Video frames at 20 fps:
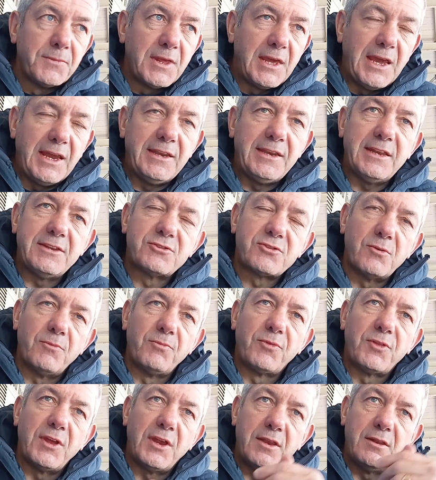he did
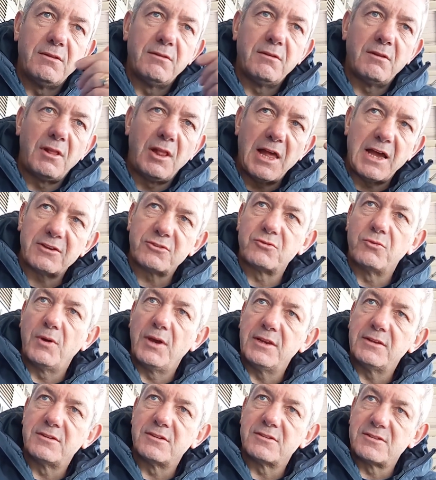something last
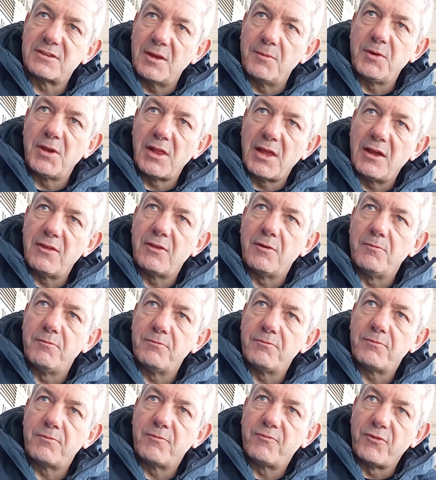week to stimulate them
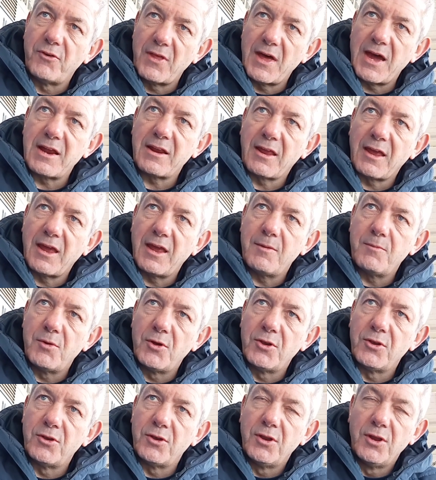for that
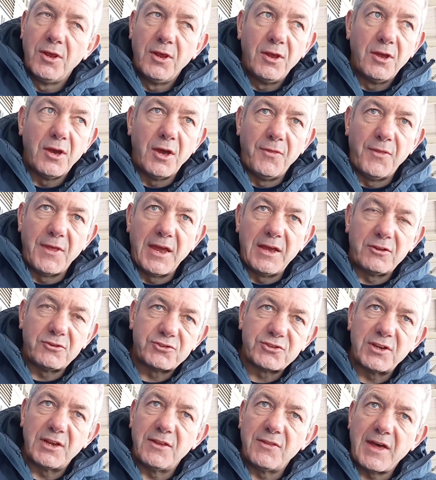game. And they'll
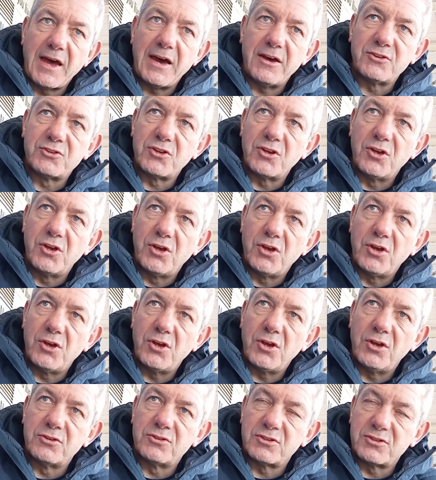see that as a
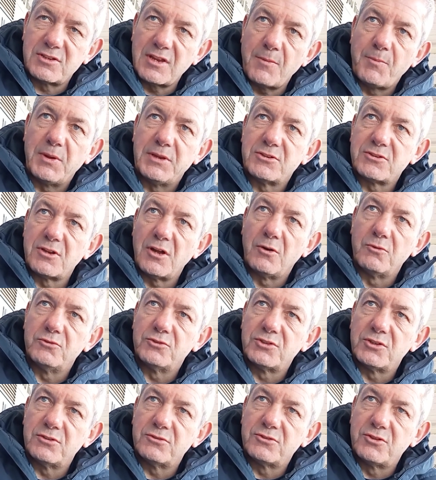stepping stone
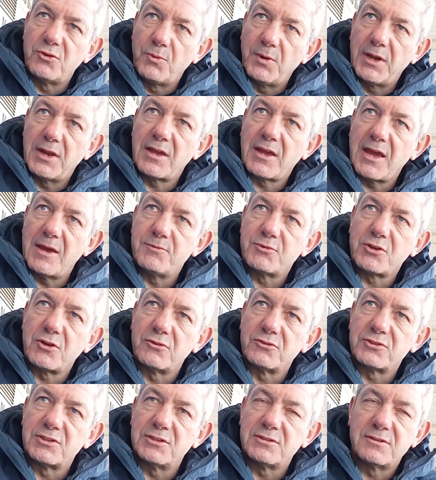to winning games
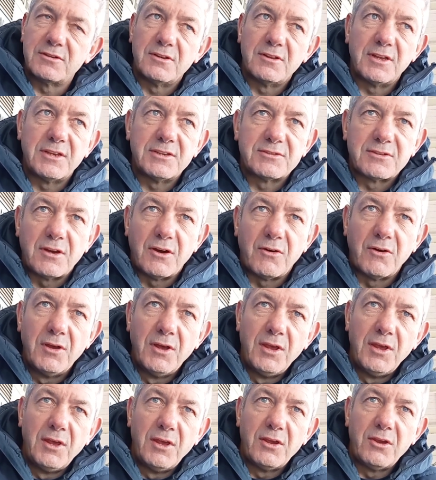consistently. So,
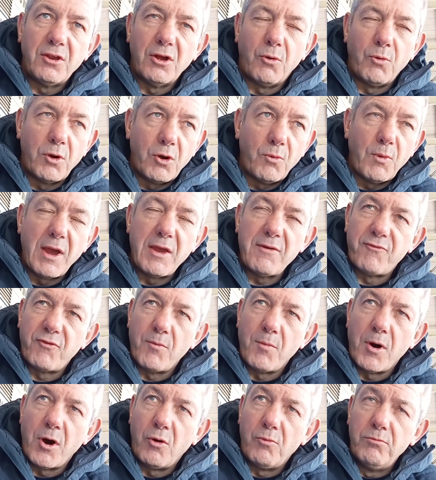we're away
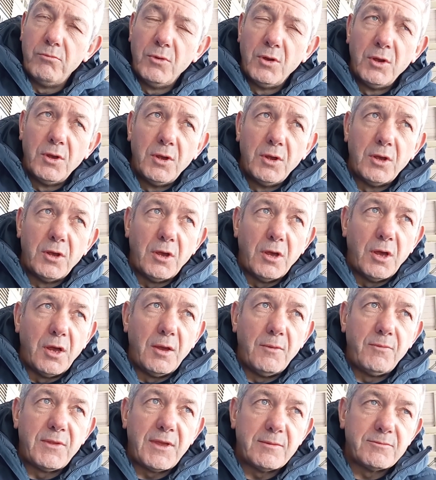from home.
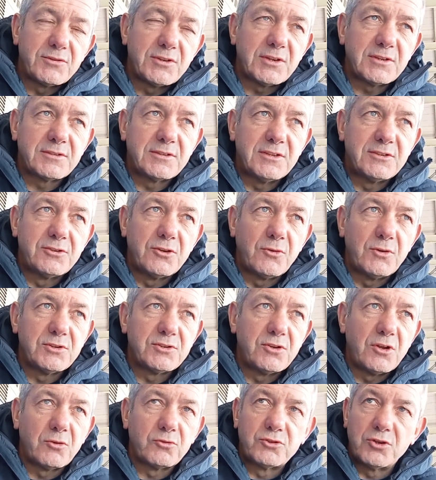The M62
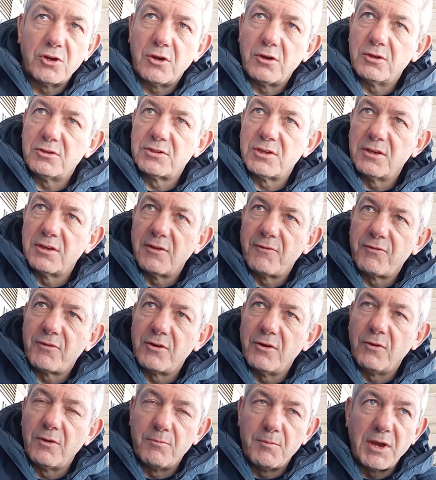is notoriously
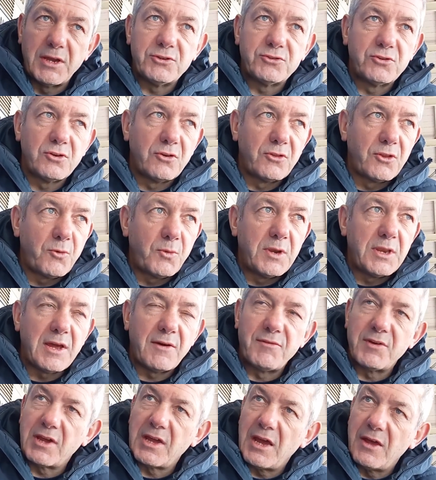difficult. We make sure that we
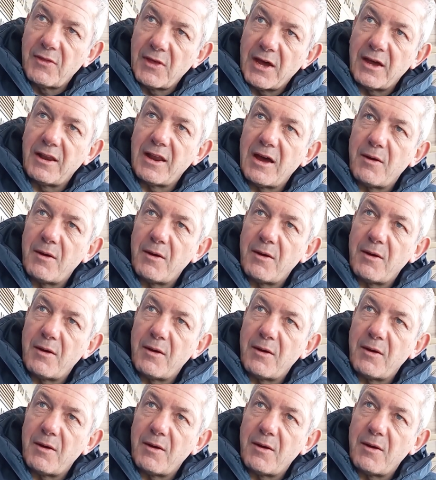navigate that, and